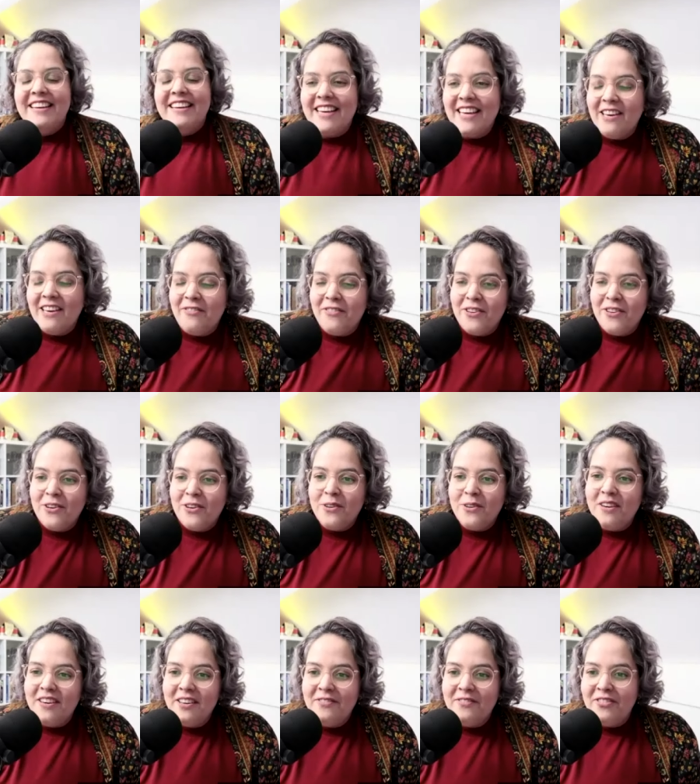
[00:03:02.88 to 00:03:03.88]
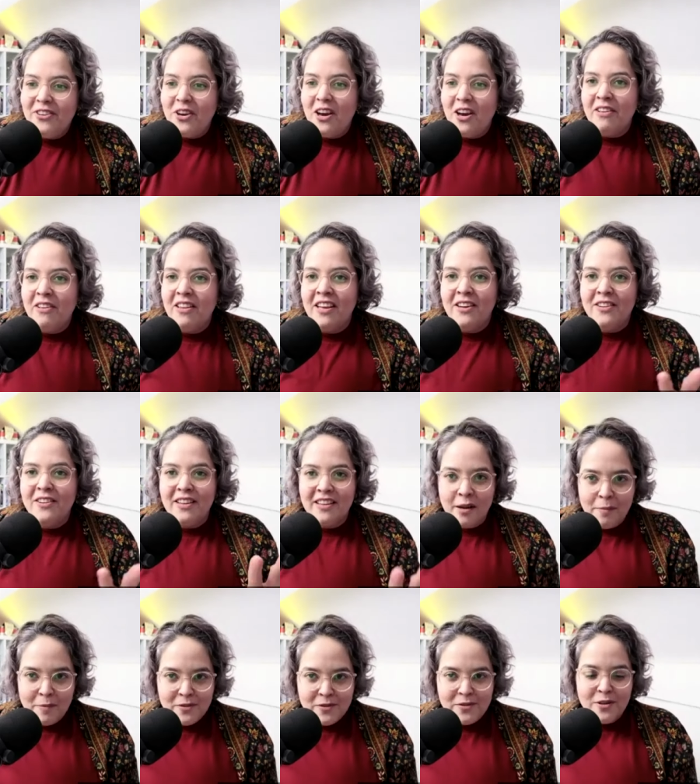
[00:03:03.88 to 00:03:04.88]
if, yeah. you, if you haven't heard that
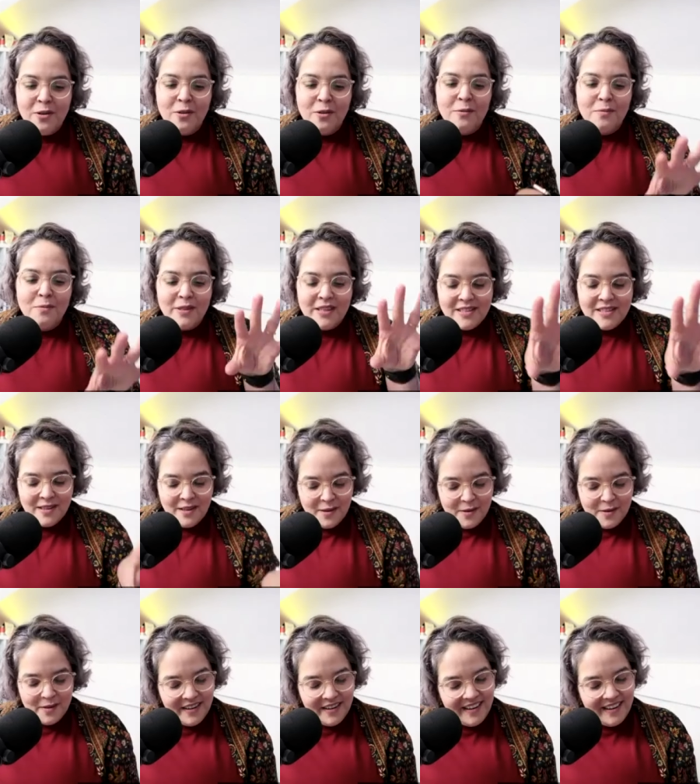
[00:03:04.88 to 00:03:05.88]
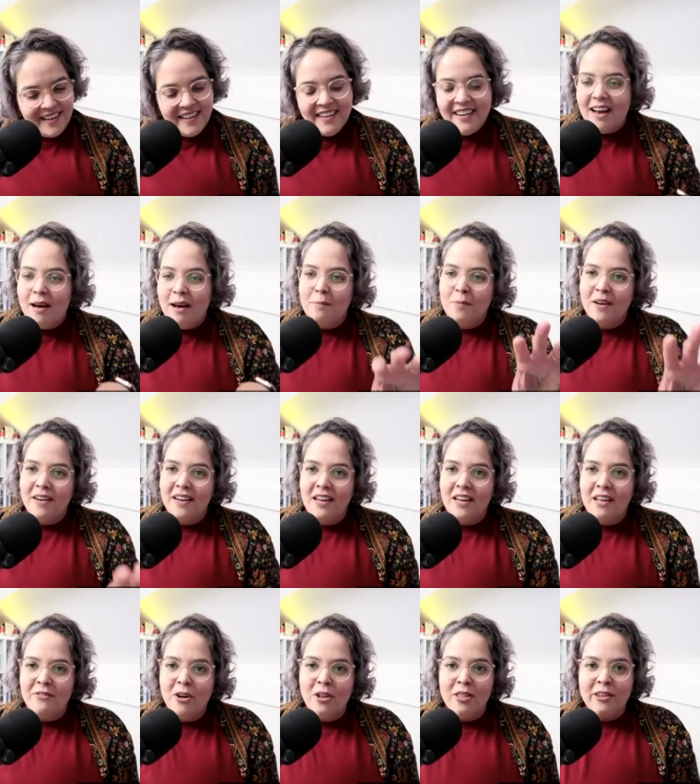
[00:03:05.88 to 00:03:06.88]
episode, please go there. I'm going to
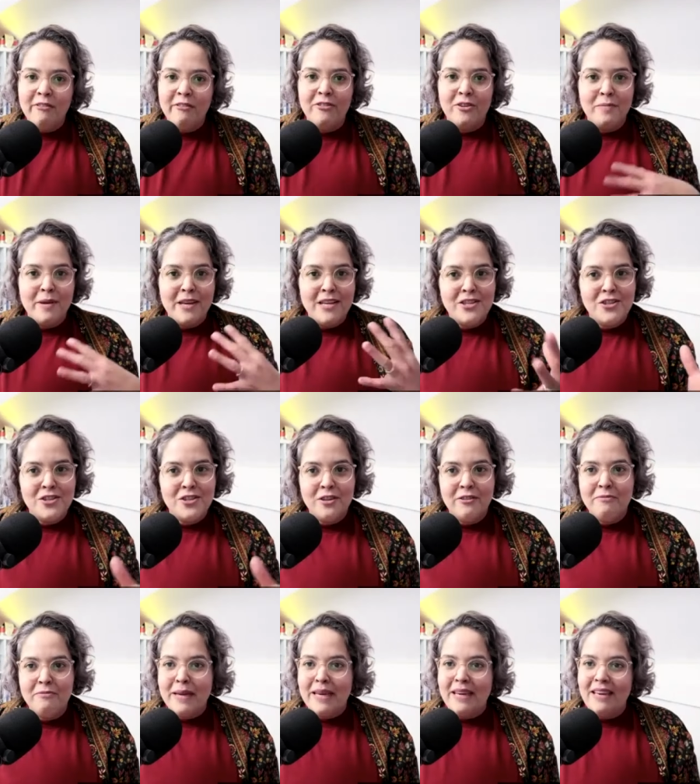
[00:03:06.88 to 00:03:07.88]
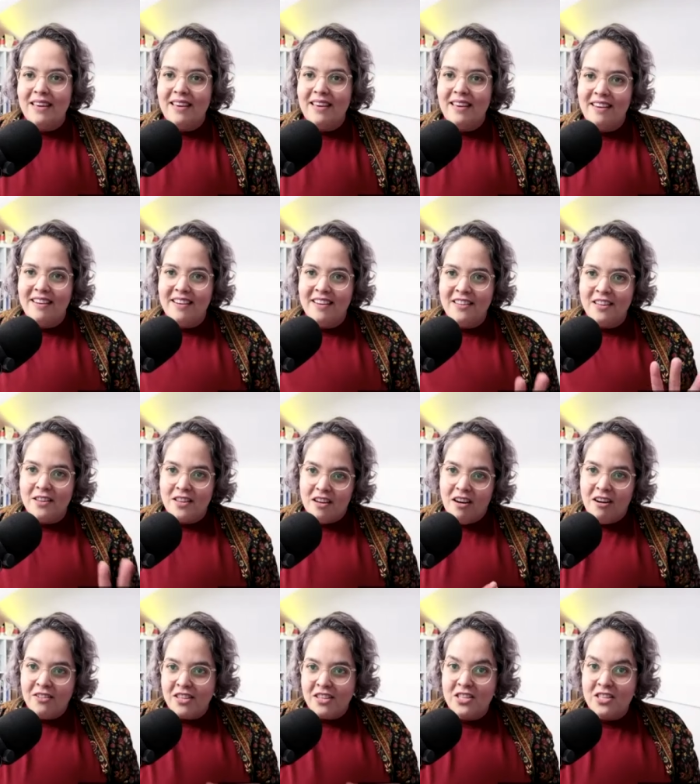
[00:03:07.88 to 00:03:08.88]
leave all the information of Becky here in the,
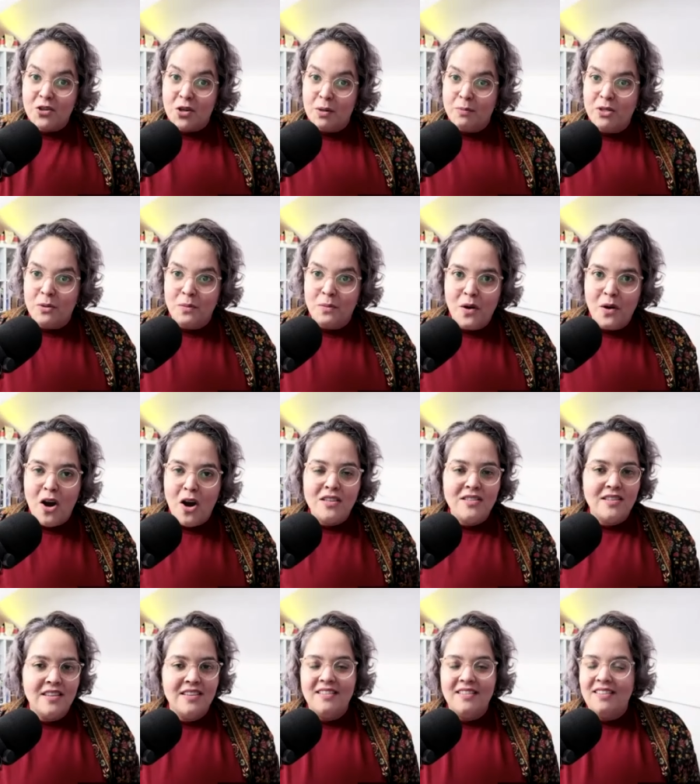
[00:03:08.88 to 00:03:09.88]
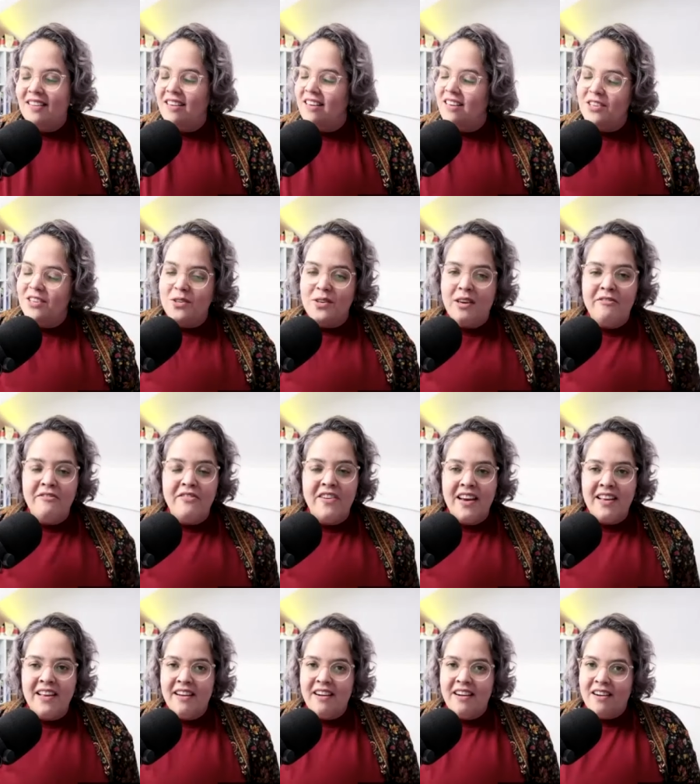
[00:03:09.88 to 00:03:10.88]
on the description box, and you can
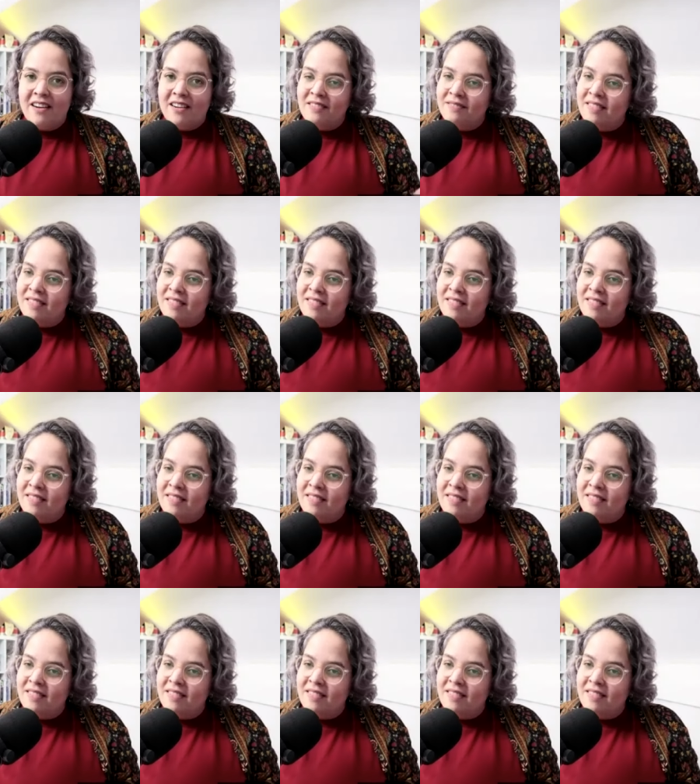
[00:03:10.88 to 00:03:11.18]
find her